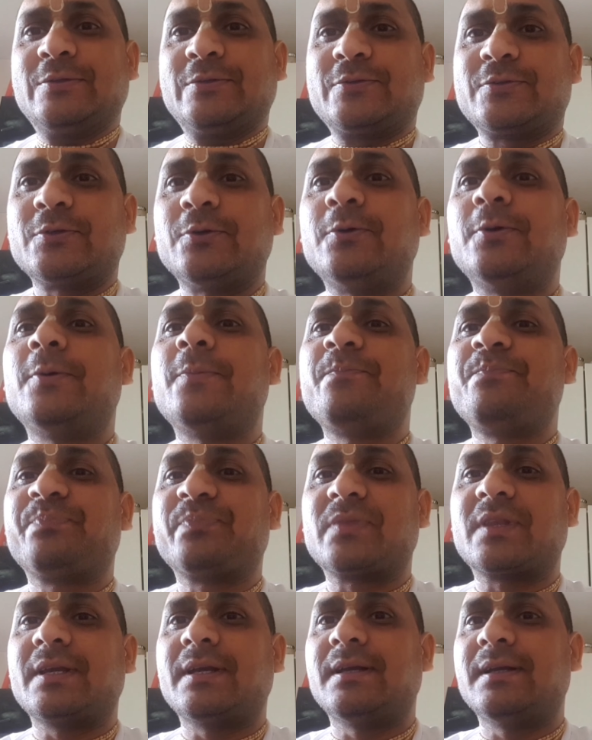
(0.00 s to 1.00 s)
So
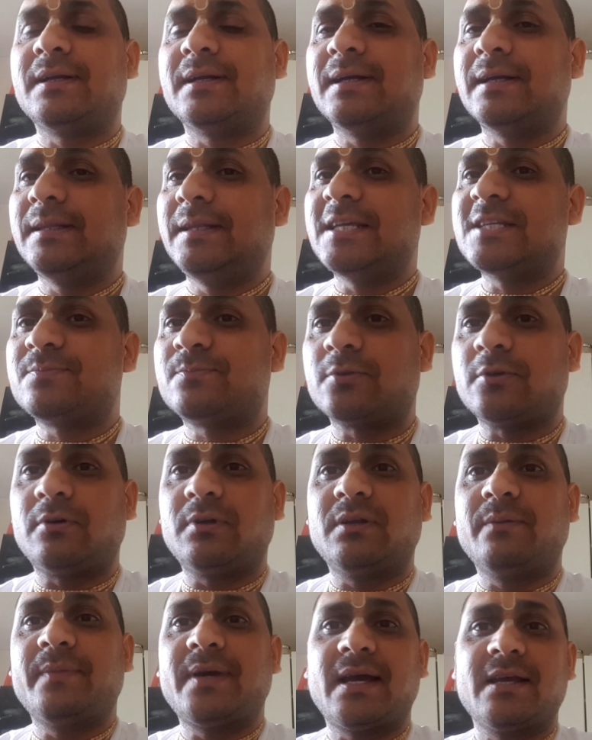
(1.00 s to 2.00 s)
this
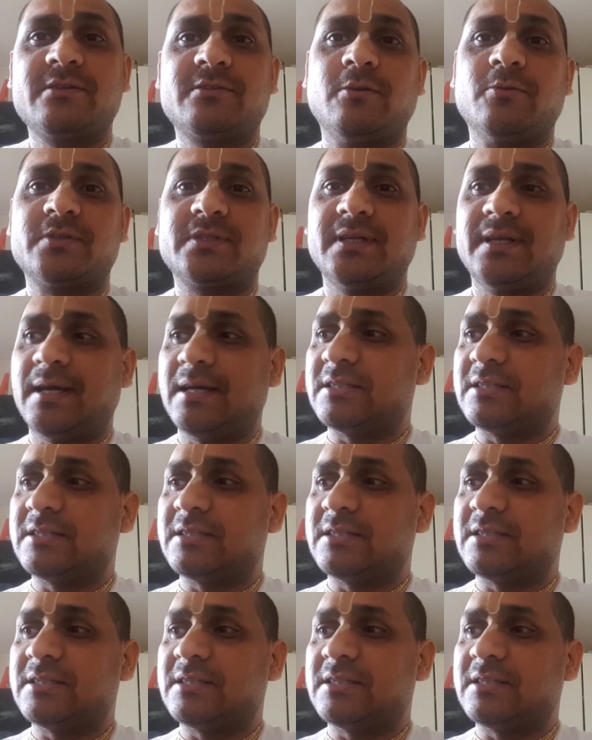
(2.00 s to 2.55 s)
problem has a solution